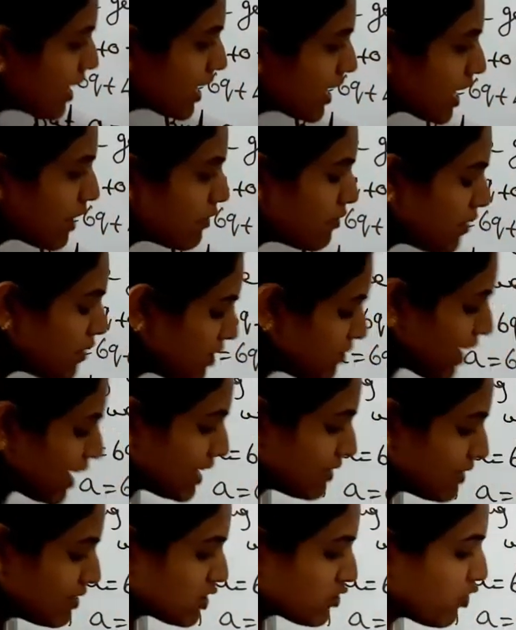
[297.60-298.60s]
m1 value
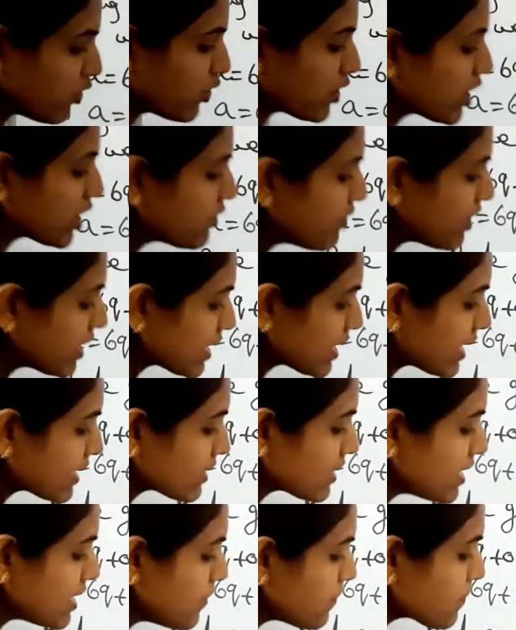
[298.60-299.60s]
is 4. You will get the
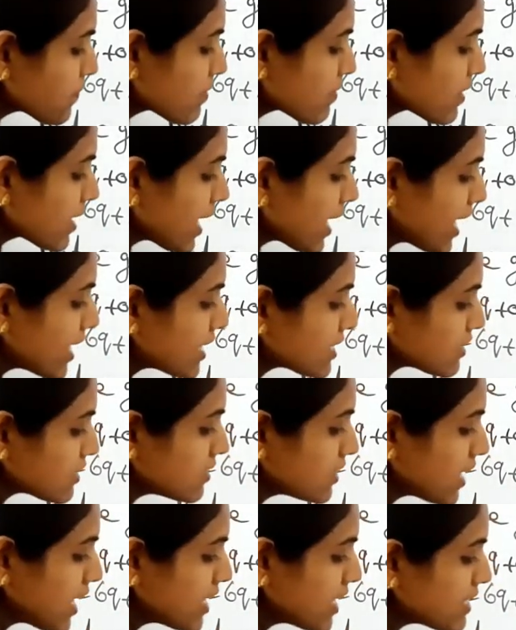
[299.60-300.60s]
8.
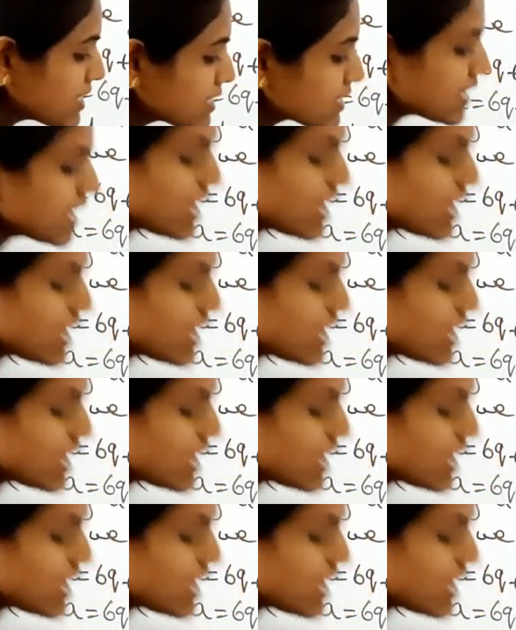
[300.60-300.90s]
8 is an